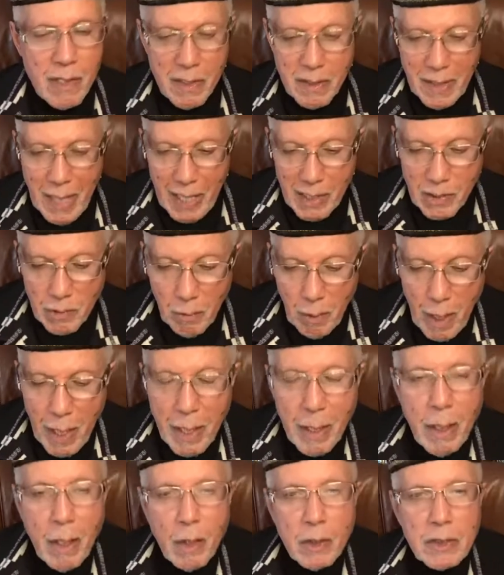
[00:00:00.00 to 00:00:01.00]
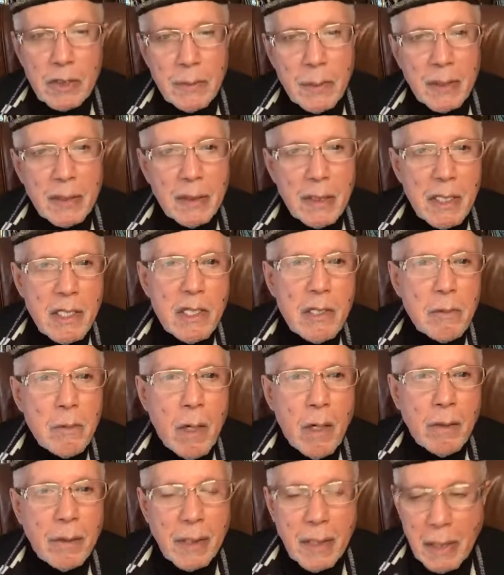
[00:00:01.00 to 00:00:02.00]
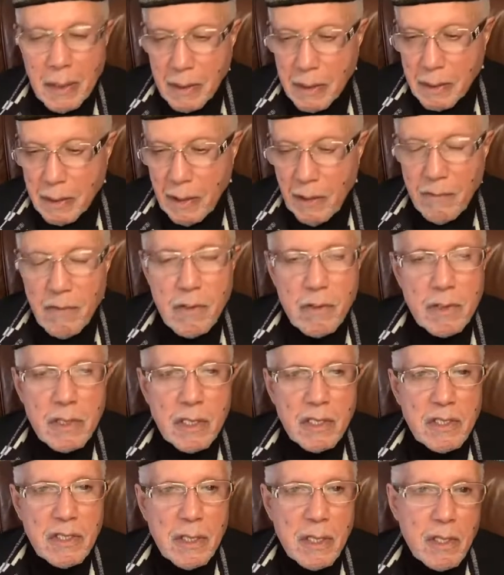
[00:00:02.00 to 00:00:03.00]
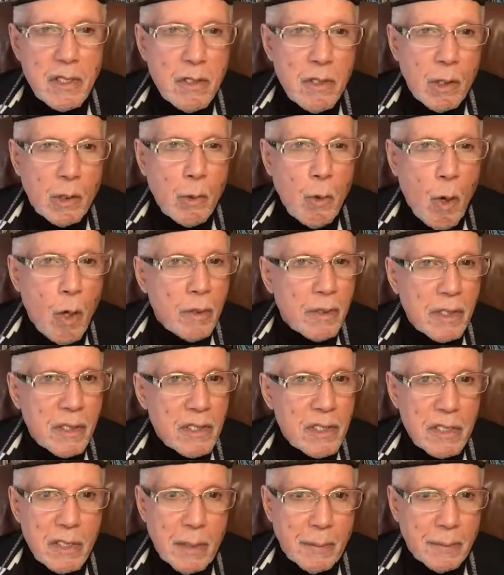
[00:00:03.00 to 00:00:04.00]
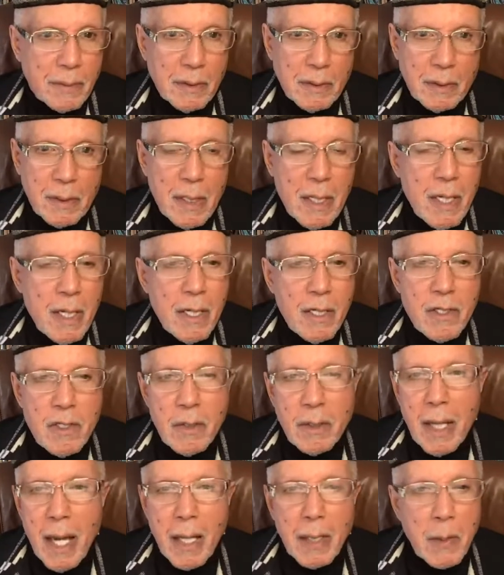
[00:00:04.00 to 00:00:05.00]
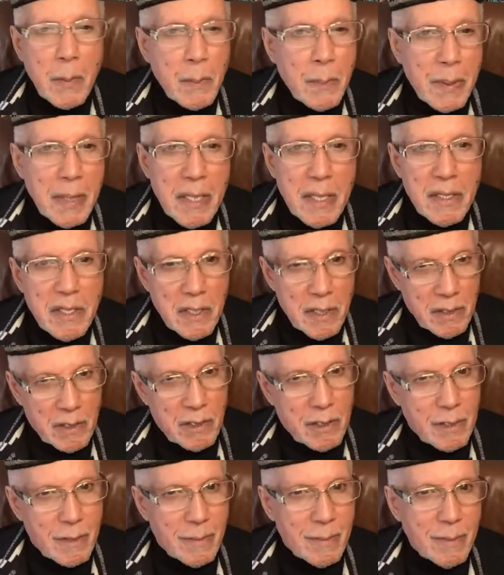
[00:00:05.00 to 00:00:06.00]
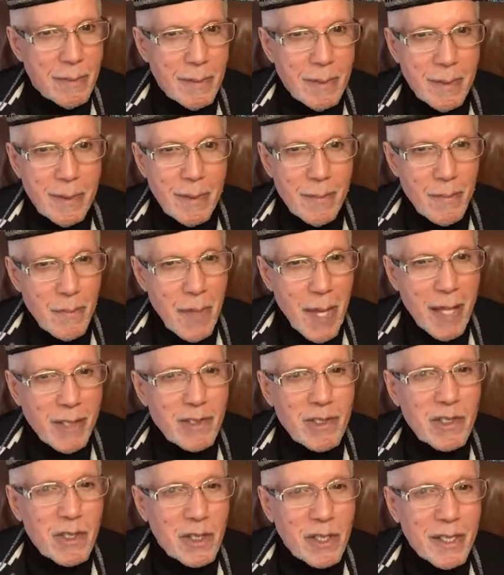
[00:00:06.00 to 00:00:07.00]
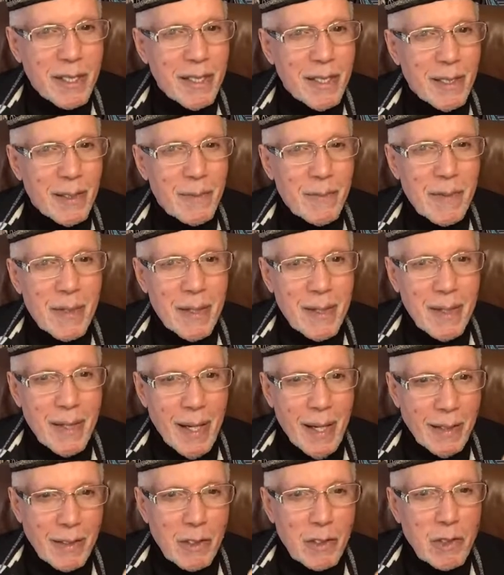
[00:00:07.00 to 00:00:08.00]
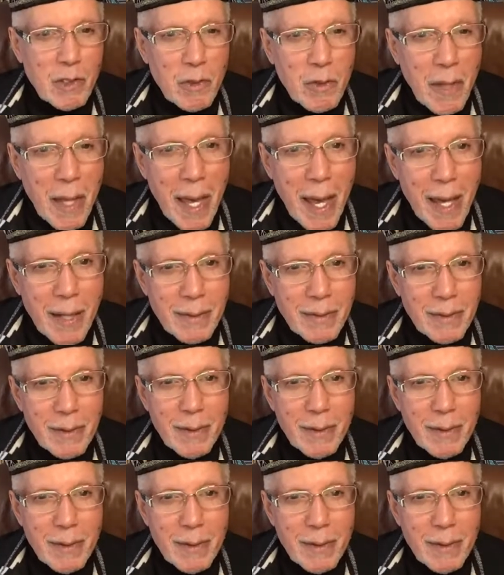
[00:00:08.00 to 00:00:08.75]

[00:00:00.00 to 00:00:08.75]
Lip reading: That's why ultimately you won't get it if you just think you're quoting something. You got to be this. That's the key. And to do that,